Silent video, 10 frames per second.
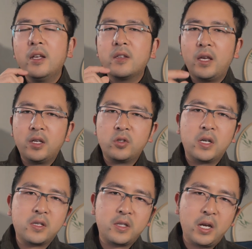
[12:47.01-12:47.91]
extra
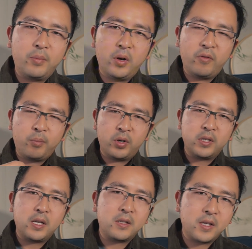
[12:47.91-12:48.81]
step of
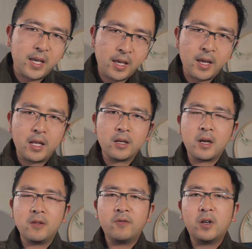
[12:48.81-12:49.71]
processing and
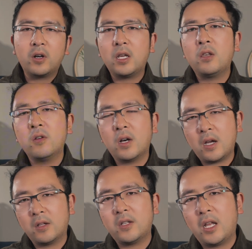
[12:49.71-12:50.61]
converting your
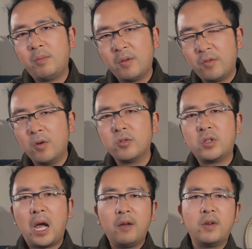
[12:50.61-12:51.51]
content before
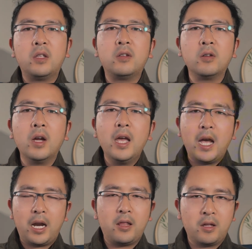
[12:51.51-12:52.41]
dive into
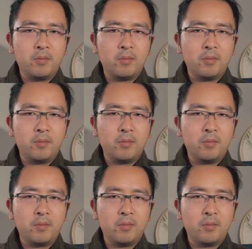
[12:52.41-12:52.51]
editor.